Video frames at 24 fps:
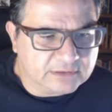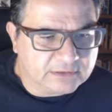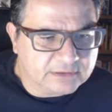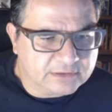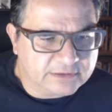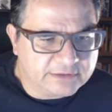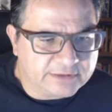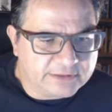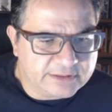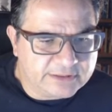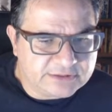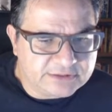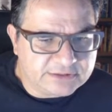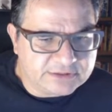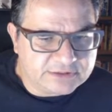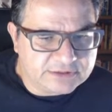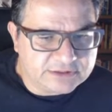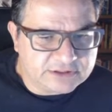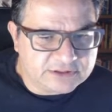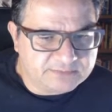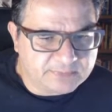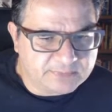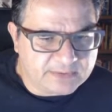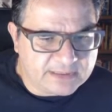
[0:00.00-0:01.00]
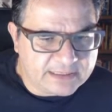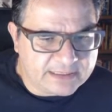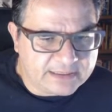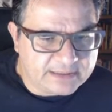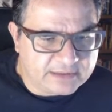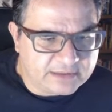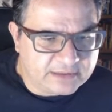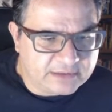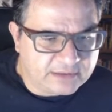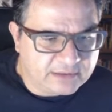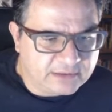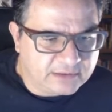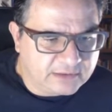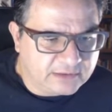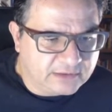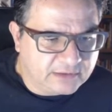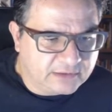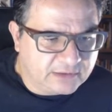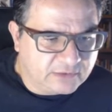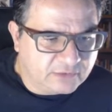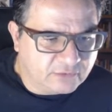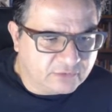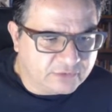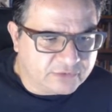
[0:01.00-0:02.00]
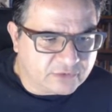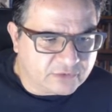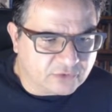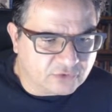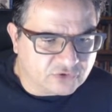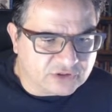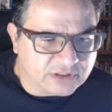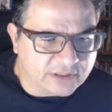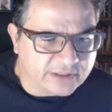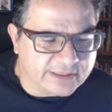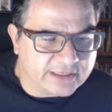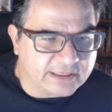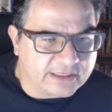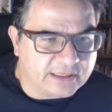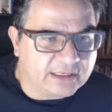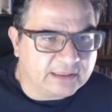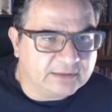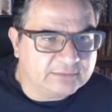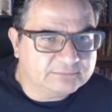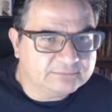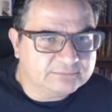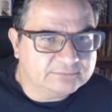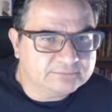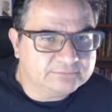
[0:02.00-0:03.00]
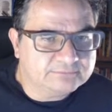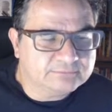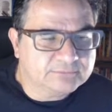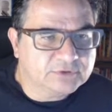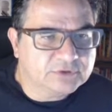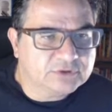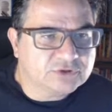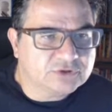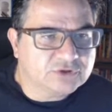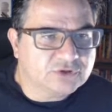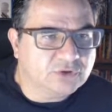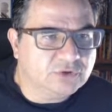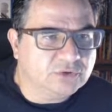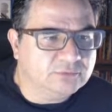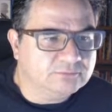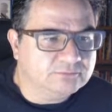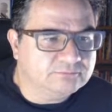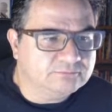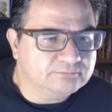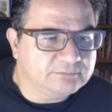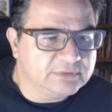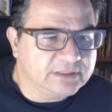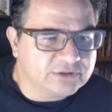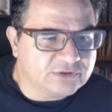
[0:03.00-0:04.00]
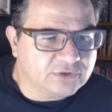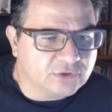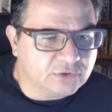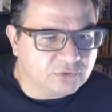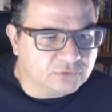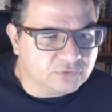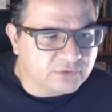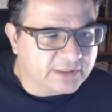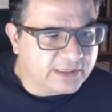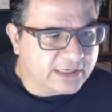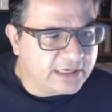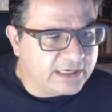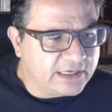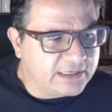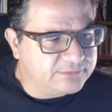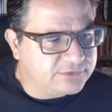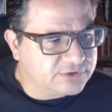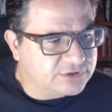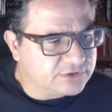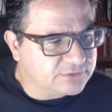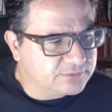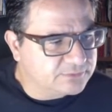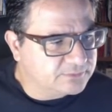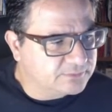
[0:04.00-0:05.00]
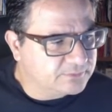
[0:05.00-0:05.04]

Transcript: Greece is playing with Costa Rica. So let's go to the games.